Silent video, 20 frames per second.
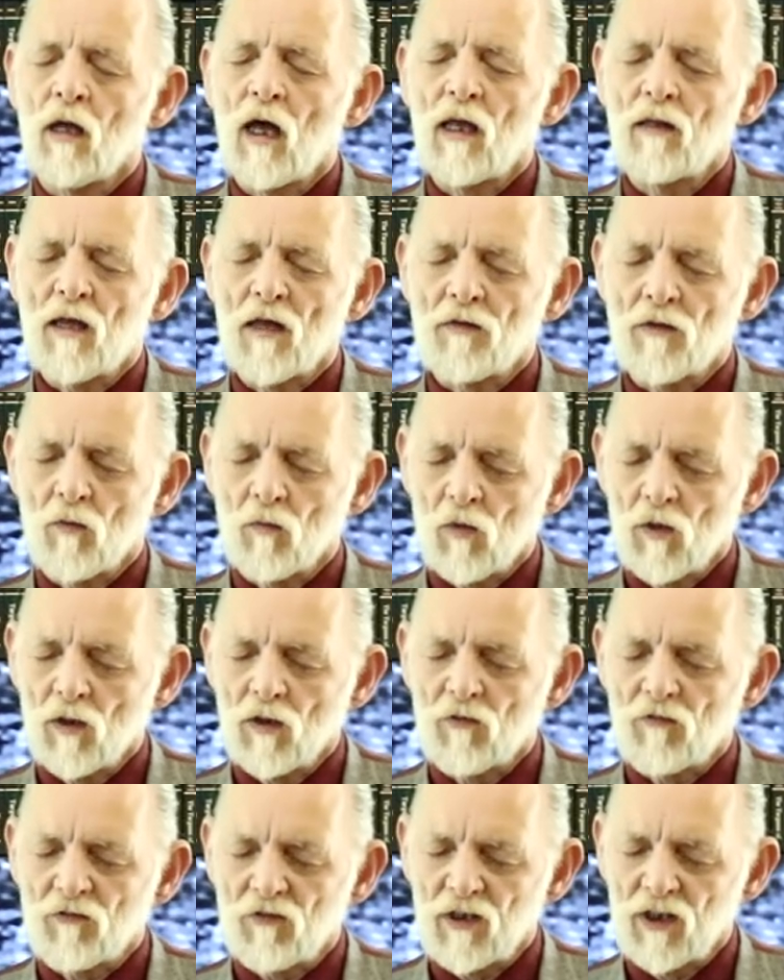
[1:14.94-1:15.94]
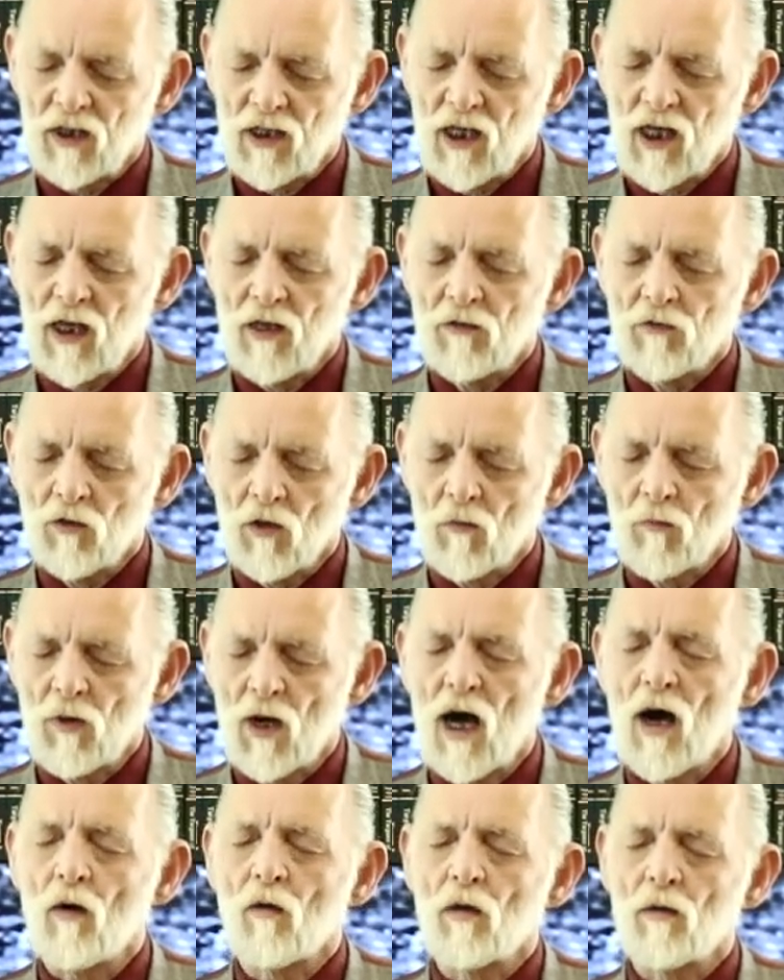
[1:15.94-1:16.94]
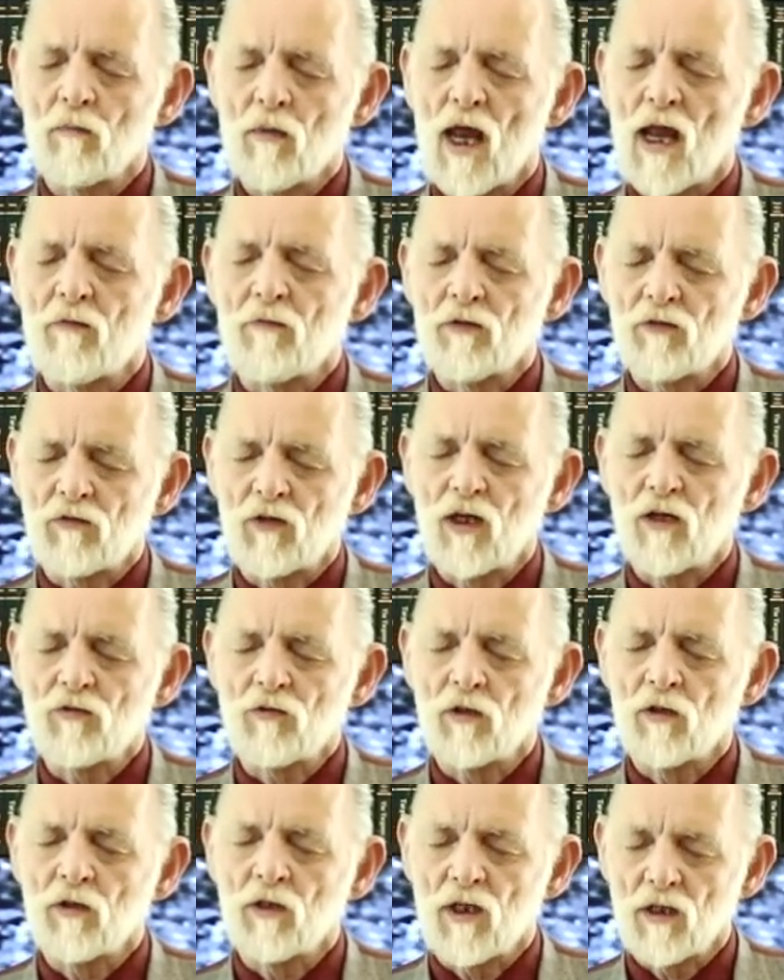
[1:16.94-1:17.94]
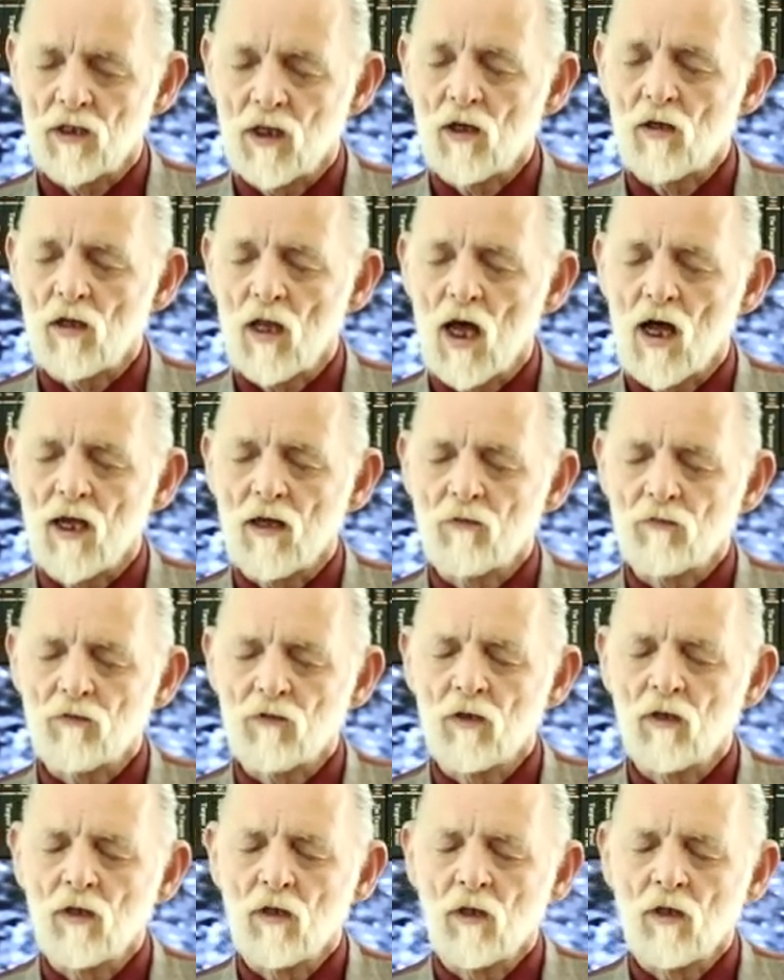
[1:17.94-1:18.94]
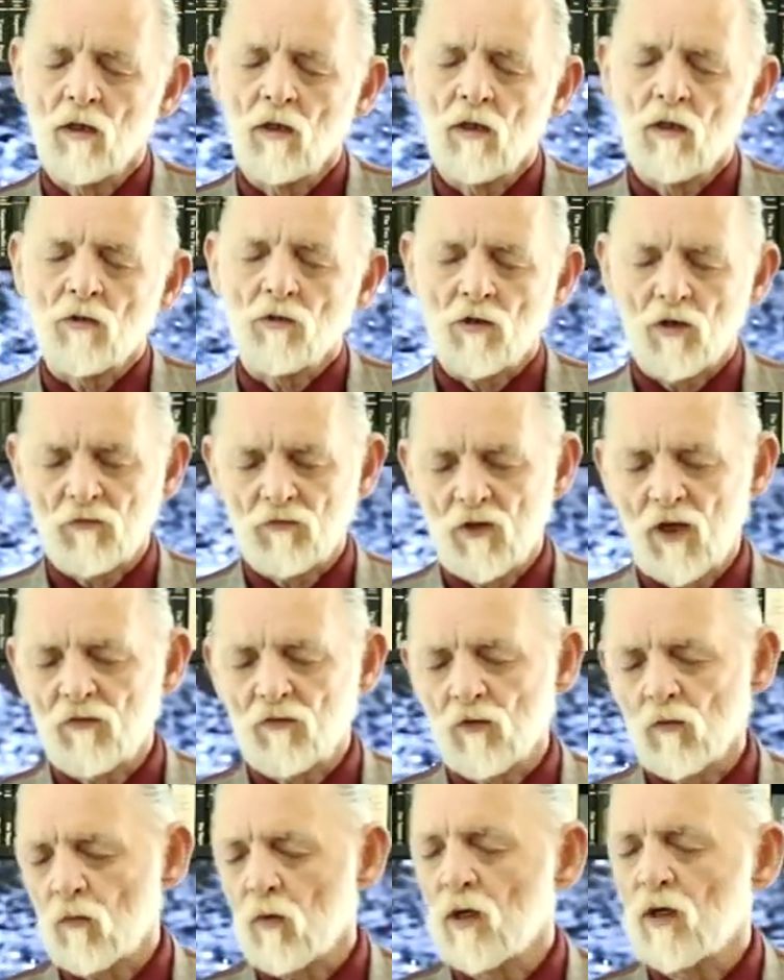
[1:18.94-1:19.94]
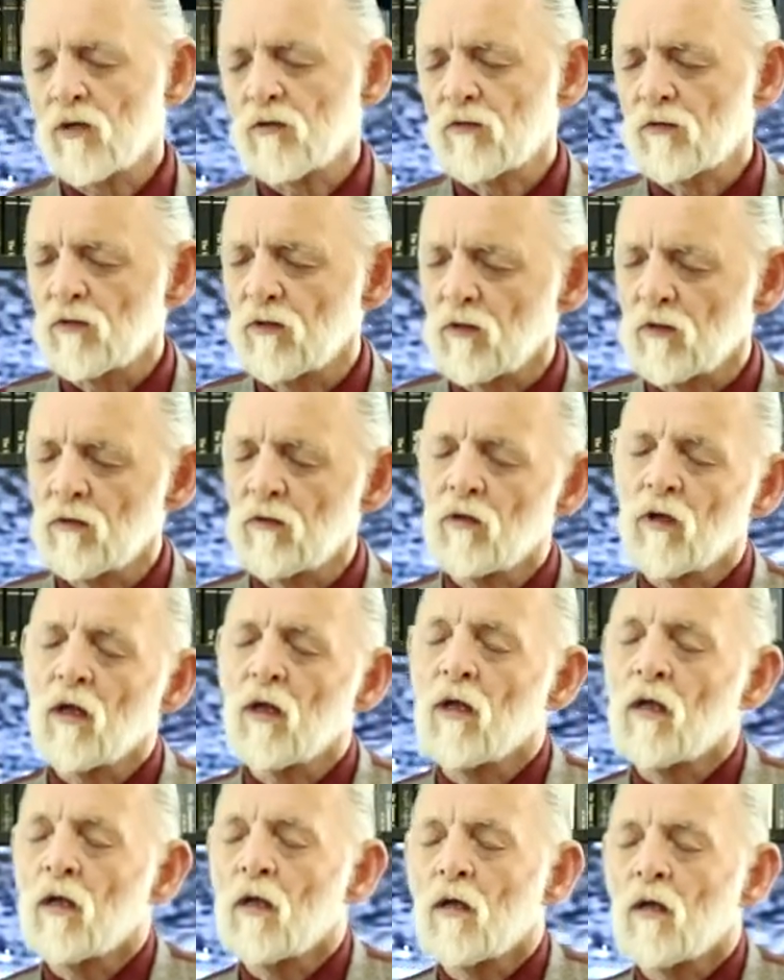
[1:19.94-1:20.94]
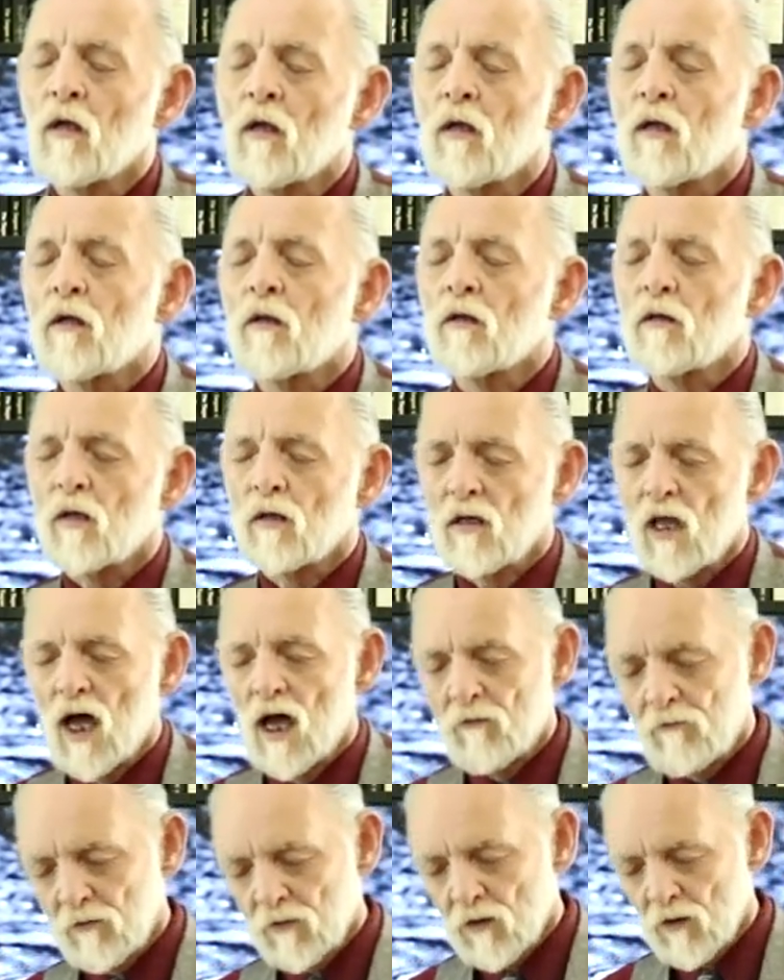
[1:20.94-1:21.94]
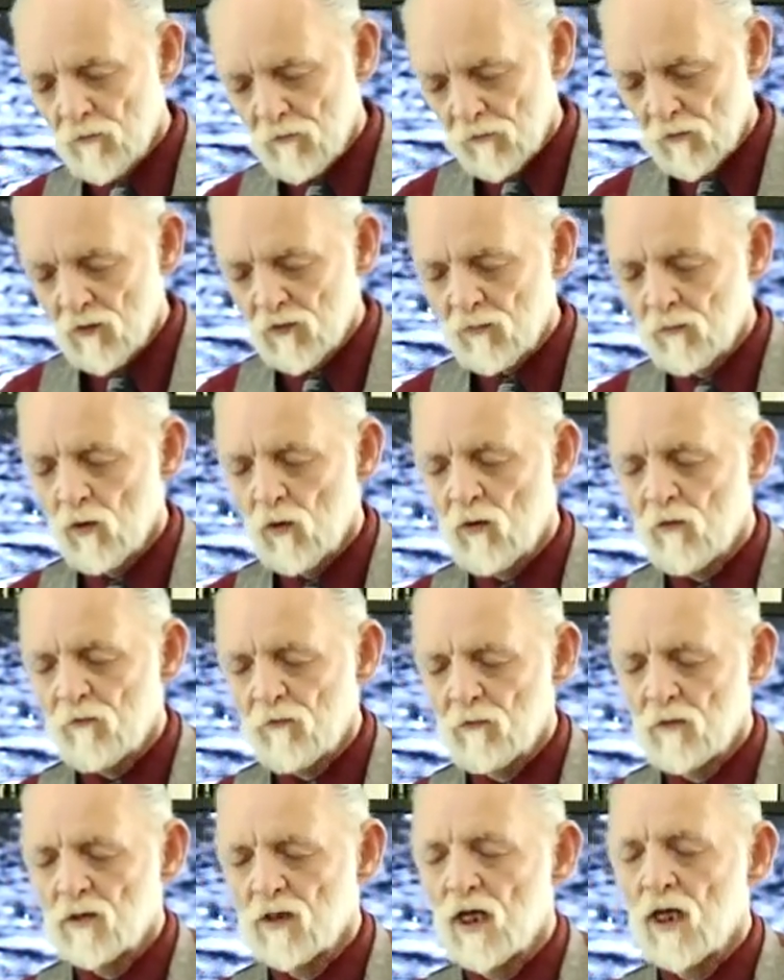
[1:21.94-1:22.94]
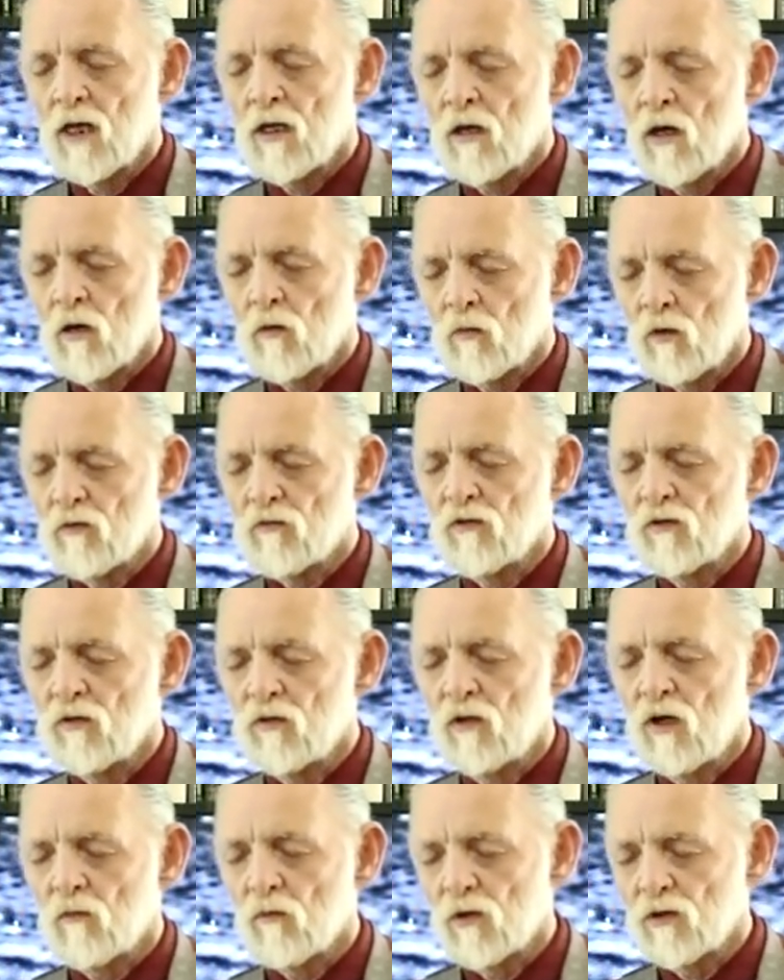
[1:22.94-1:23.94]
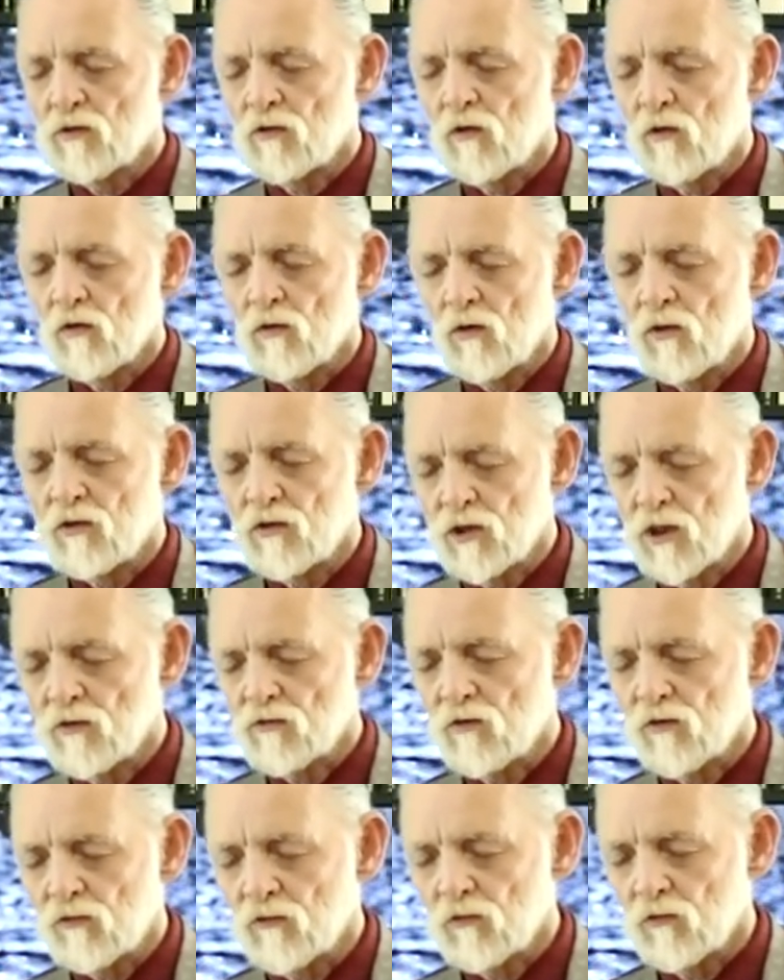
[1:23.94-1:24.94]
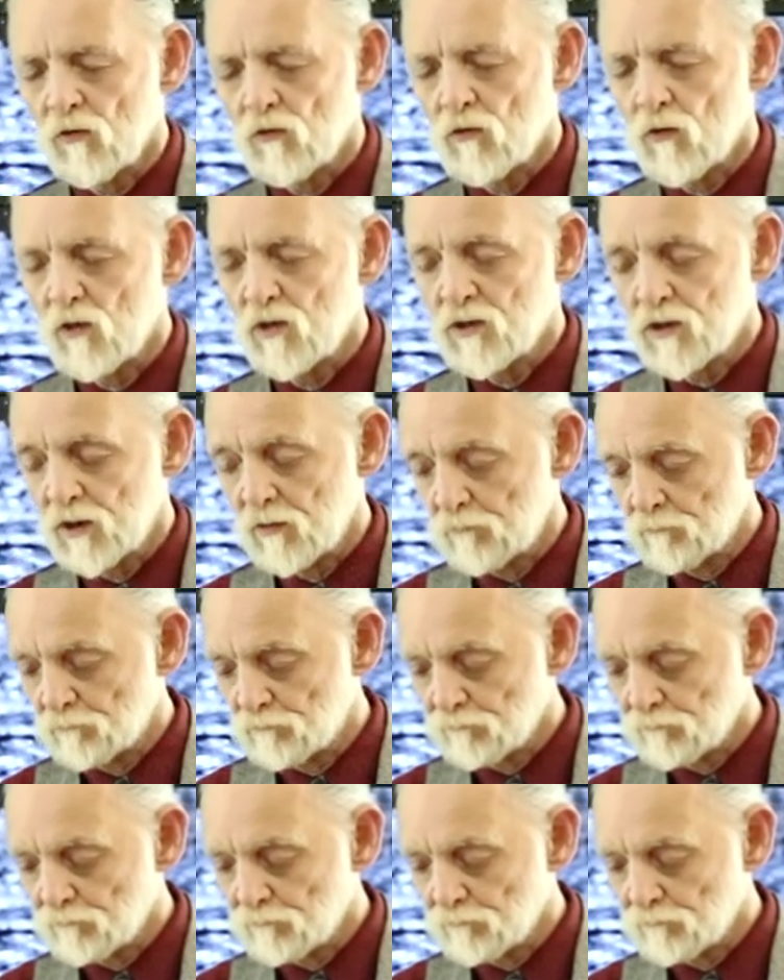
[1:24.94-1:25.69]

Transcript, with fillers: and let the world see again your power and manifestation in their lives, just as it was in the life of your firstborn from the dead, our risen and returned Lord Jesus, your anointed.